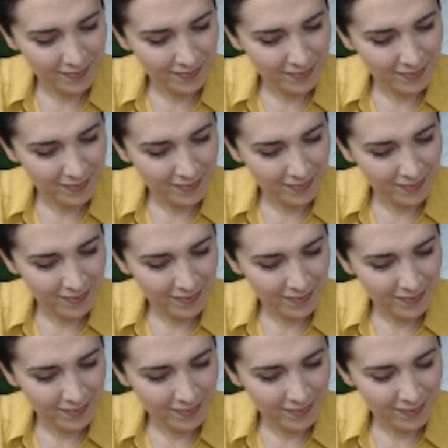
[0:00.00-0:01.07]

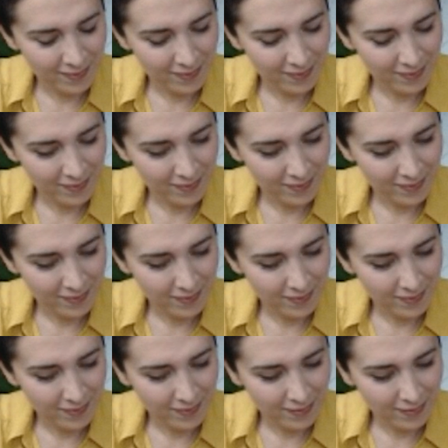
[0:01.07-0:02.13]

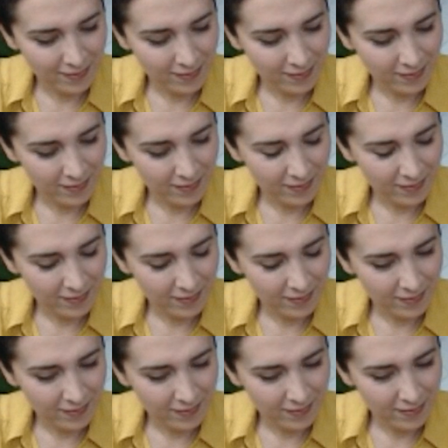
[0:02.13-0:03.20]

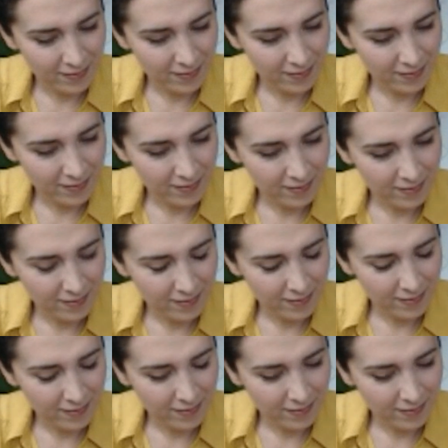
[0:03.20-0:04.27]

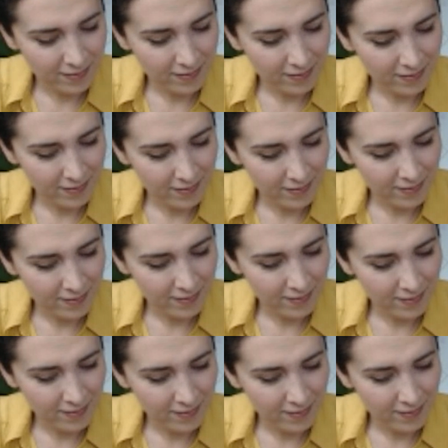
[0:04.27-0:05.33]

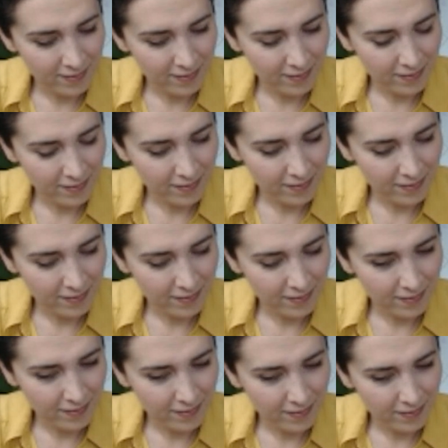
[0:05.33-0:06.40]

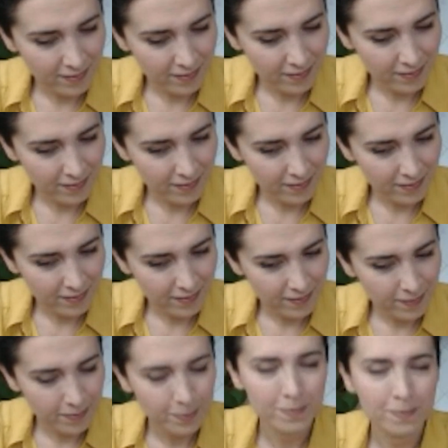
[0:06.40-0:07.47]

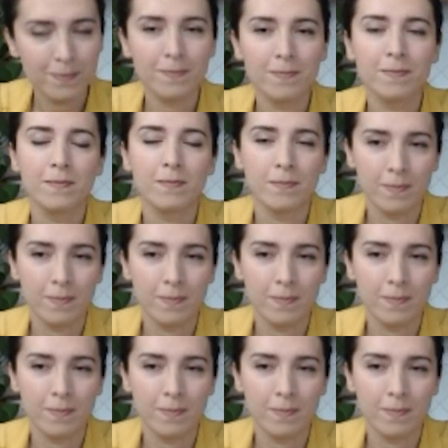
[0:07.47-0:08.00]
This person isn't speaking.